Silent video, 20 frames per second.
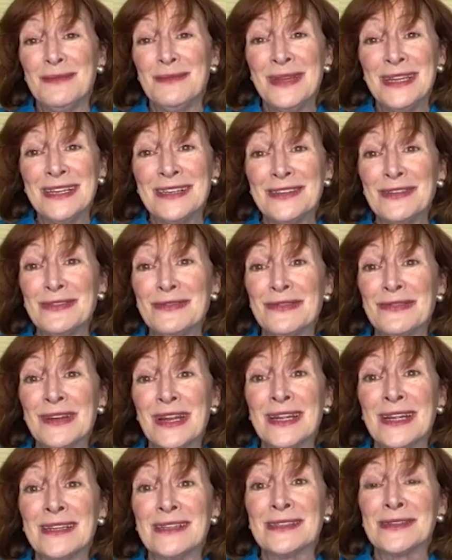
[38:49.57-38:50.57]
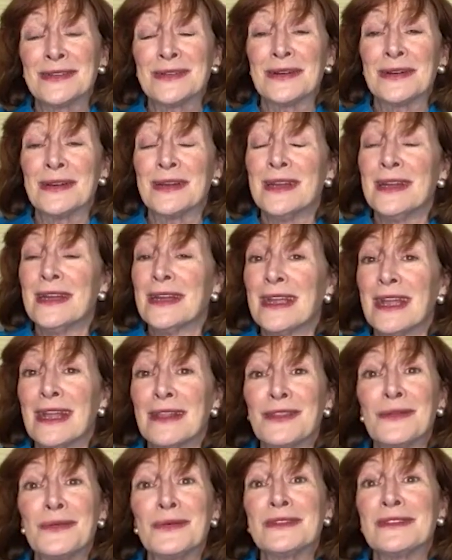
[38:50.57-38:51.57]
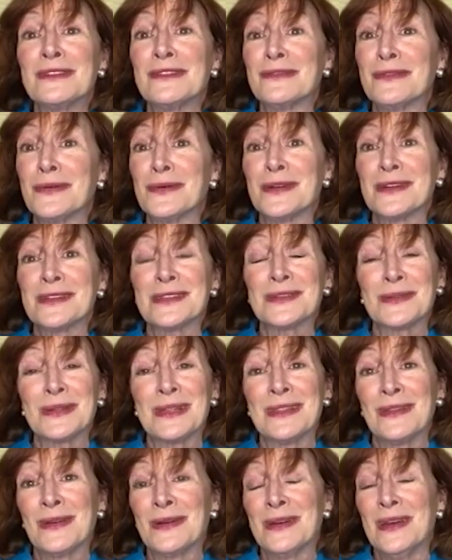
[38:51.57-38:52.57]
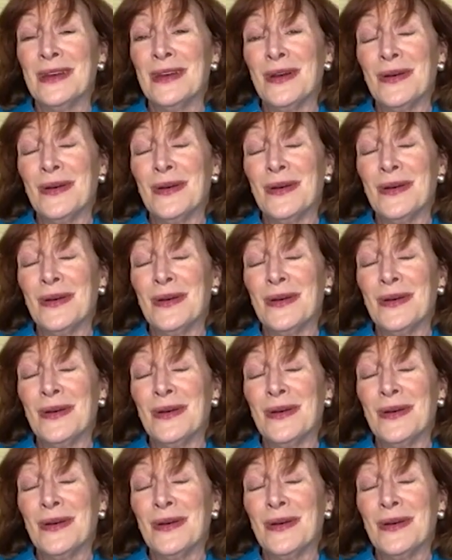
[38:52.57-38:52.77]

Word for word: make new friends or get through a divorce and the